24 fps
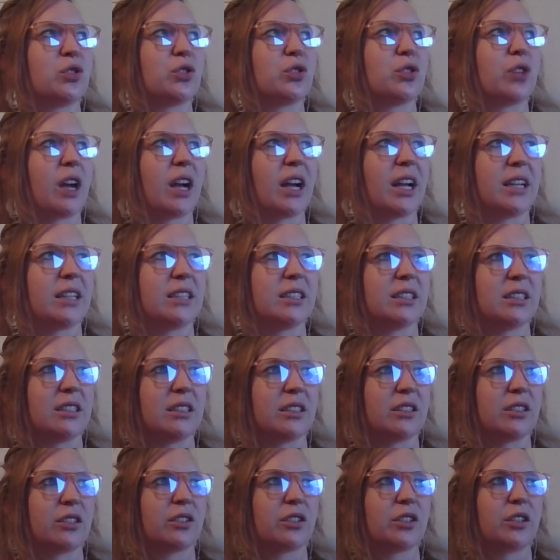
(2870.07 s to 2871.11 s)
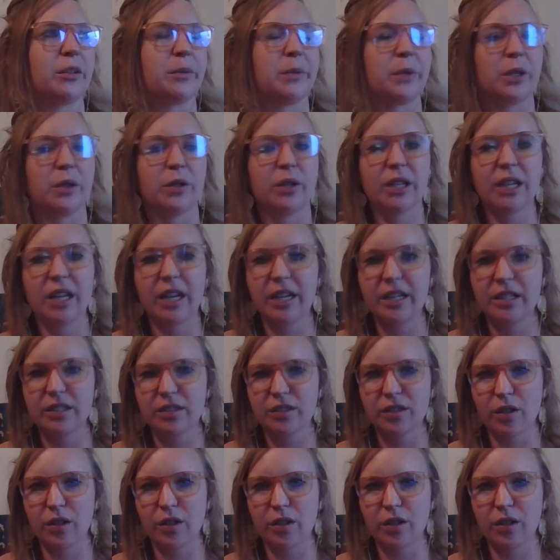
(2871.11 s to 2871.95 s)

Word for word: trying to communicate